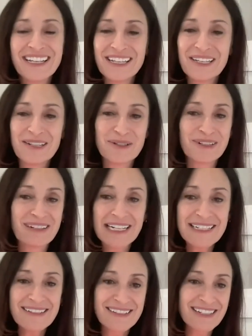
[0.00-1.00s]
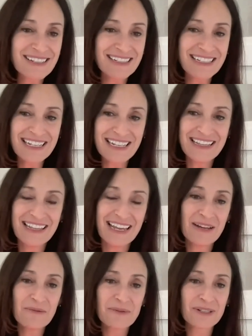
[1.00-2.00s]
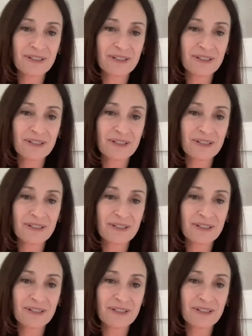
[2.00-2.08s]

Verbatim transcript: you know, in nineteen sixty, they were